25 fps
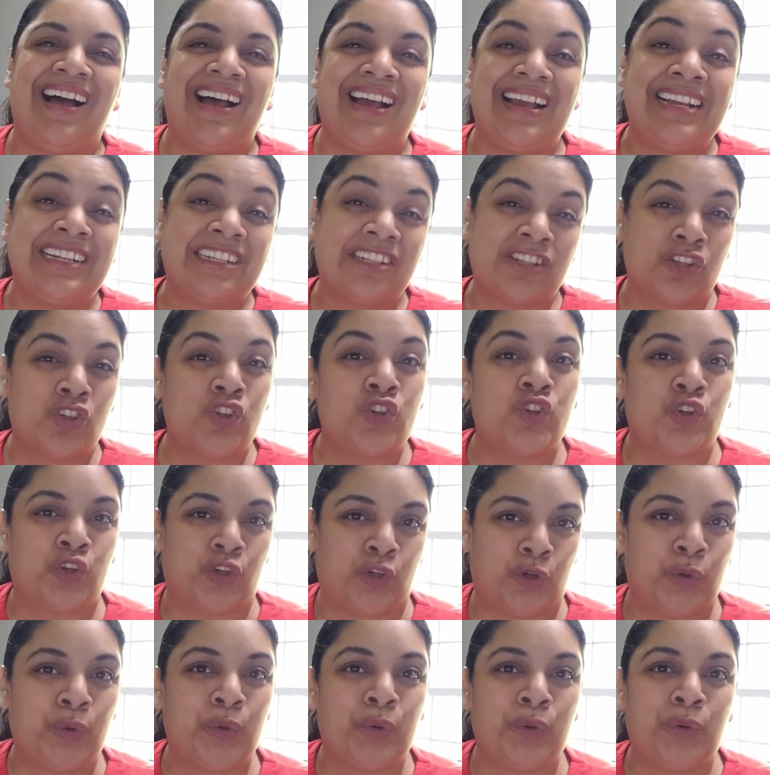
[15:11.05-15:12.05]
It's
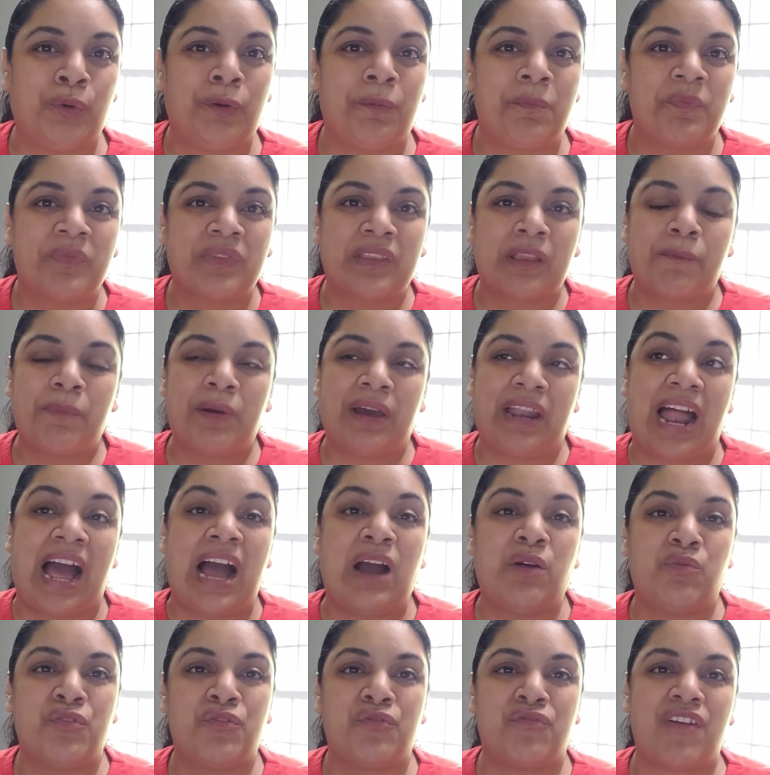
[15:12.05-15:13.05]
true, but
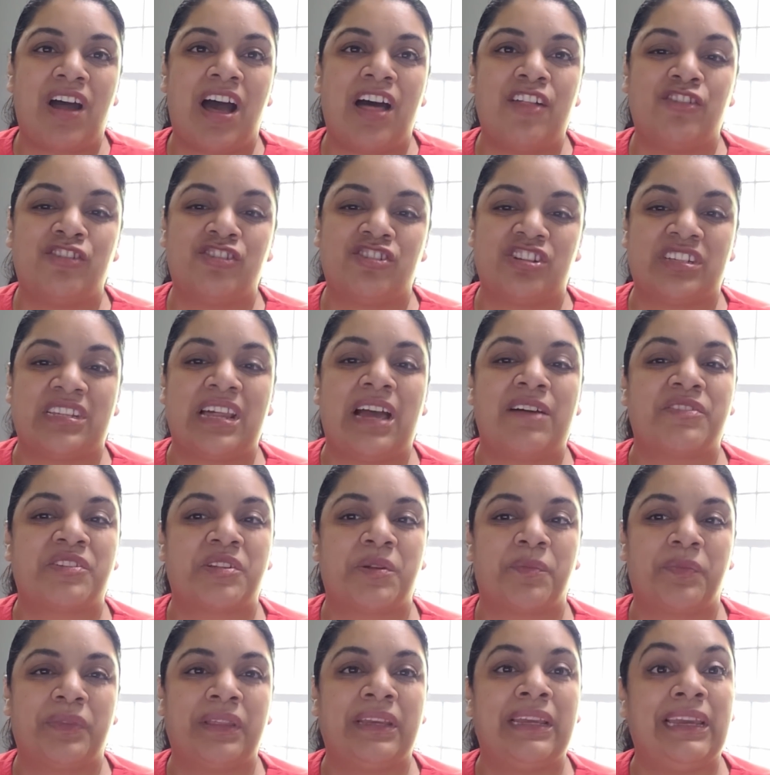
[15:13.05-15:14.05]
I would rather just have
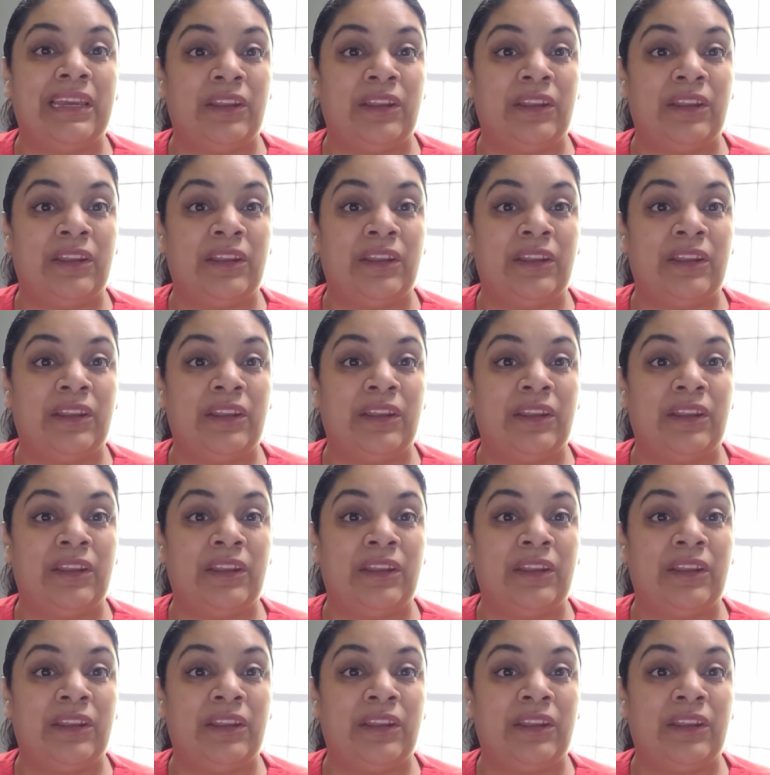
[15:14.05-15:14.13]
something